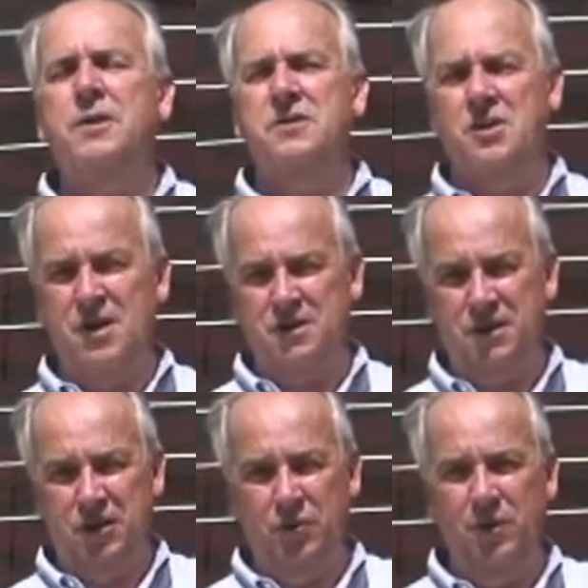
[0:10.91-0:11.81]
want to talk
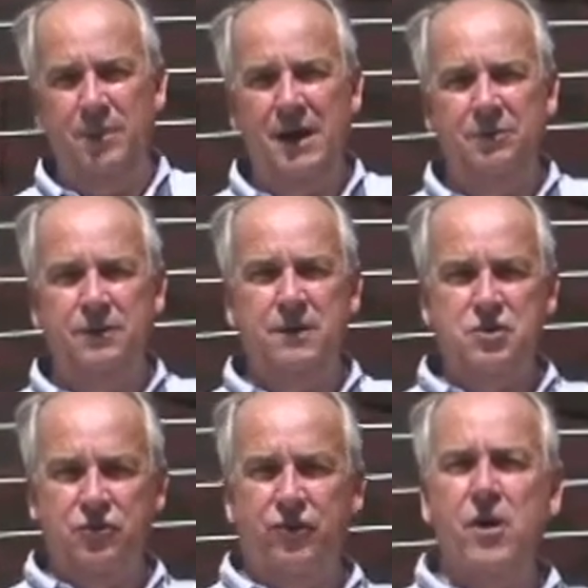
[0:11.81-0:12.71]
to you about the
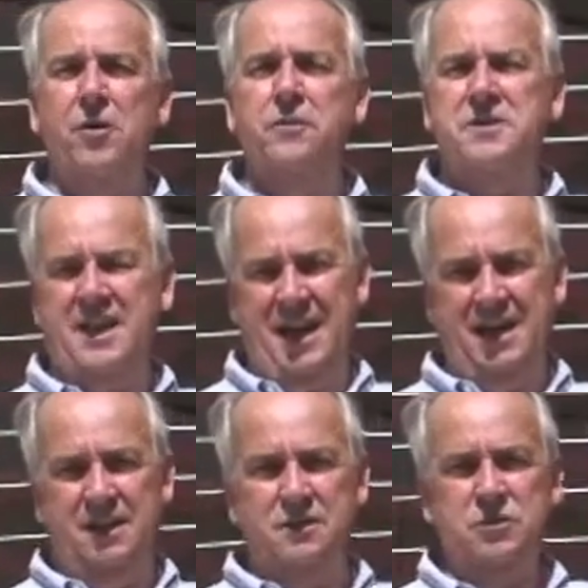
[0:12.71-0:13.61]
Girard
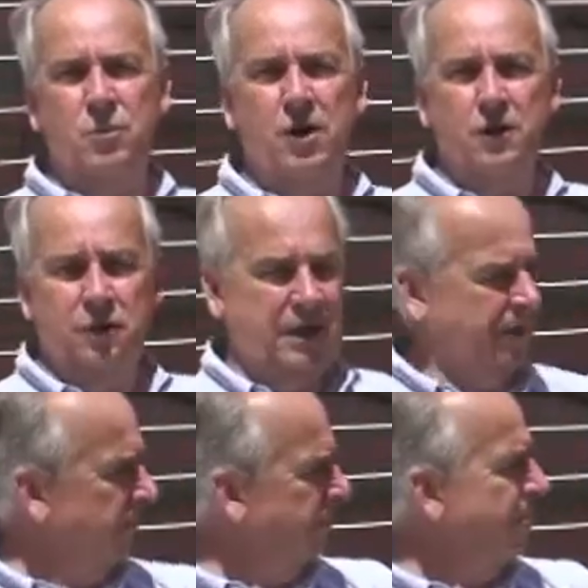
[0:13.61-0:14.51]
tankless water
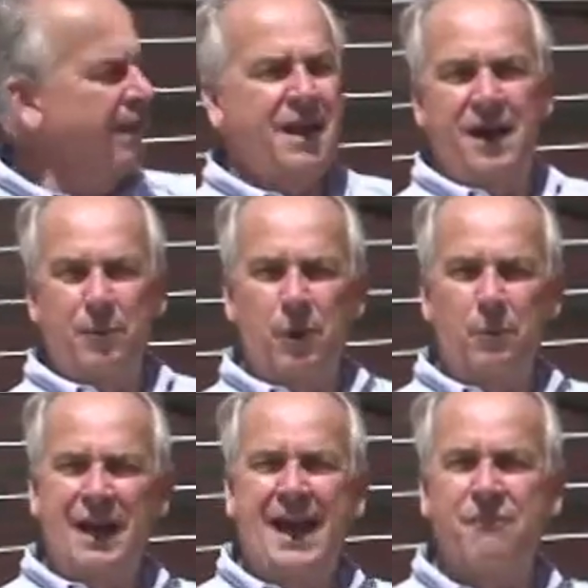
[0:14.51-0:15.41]
heater. And what
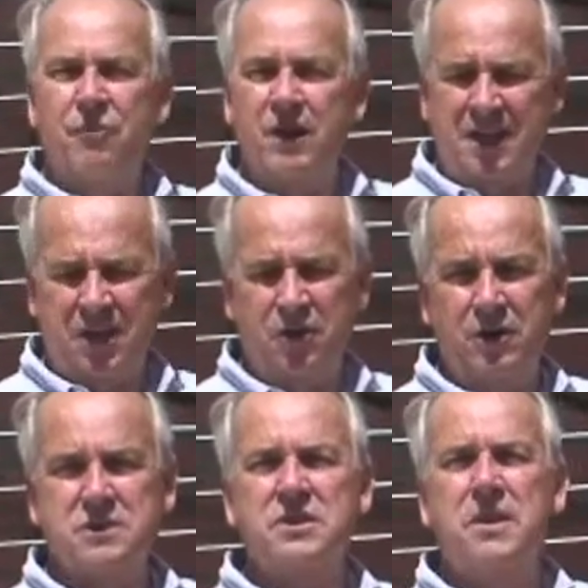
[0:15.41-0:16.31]
we have right here
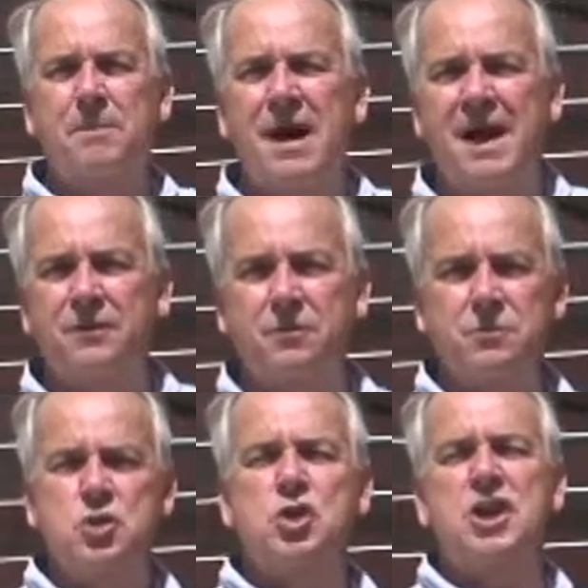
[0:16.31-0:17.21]
is the model
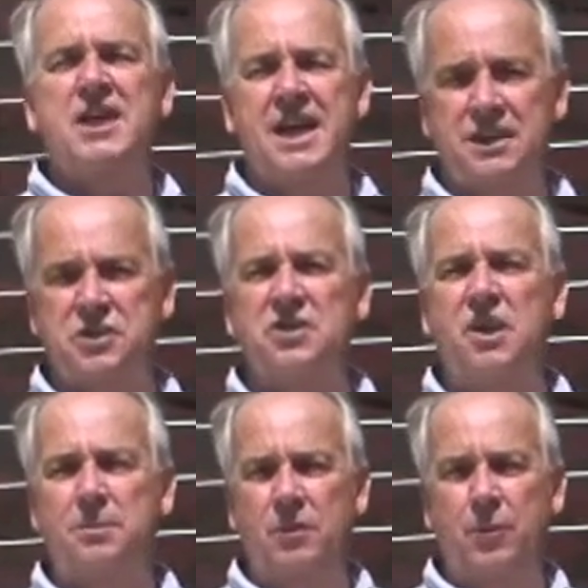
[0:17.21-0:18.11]

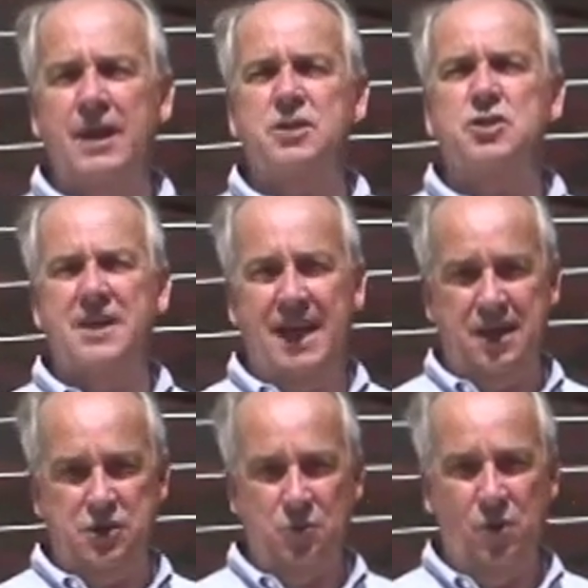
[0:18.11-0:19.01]

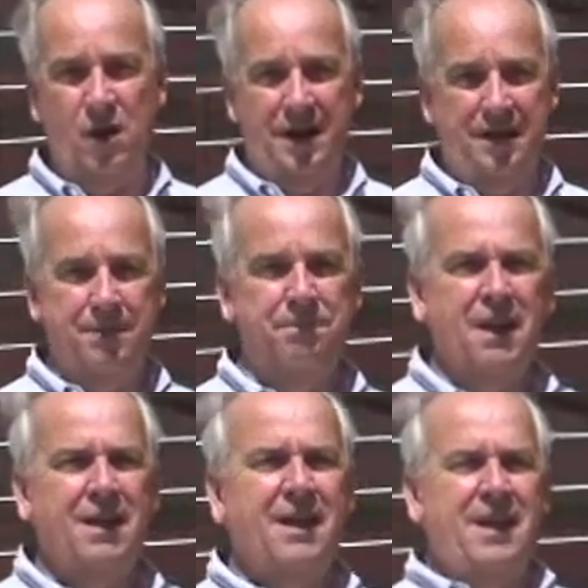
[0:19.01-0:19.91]

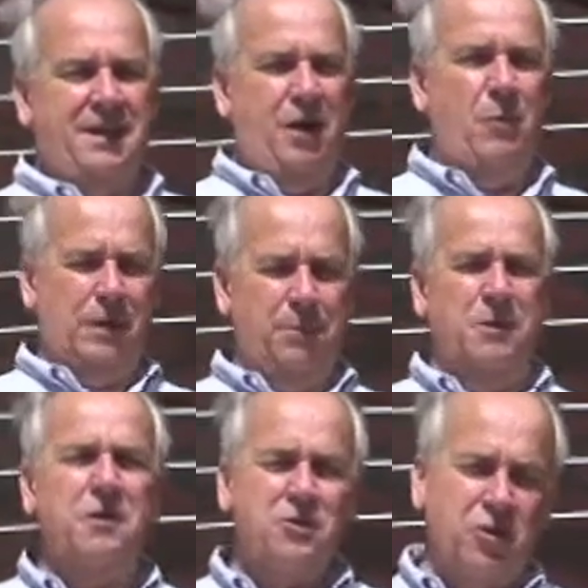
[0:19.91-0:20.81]
GSWH-1. Now what I'm
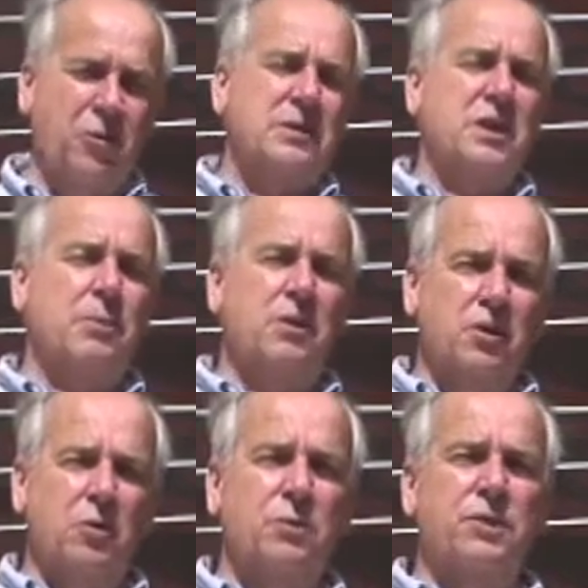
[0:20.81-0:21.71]
going to do is I'm going
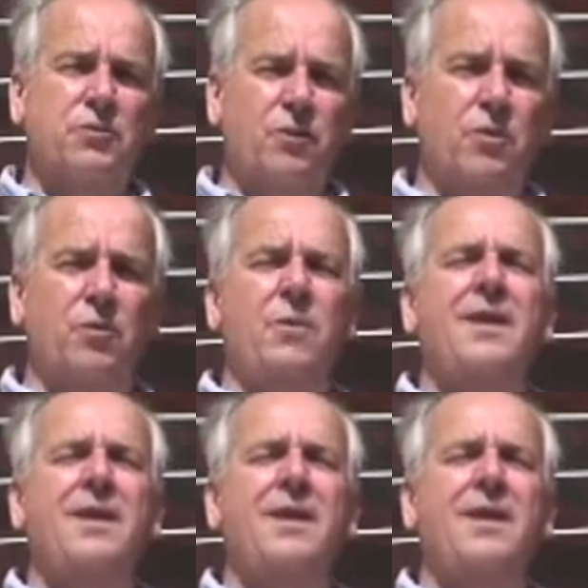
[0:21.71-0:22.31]
to go through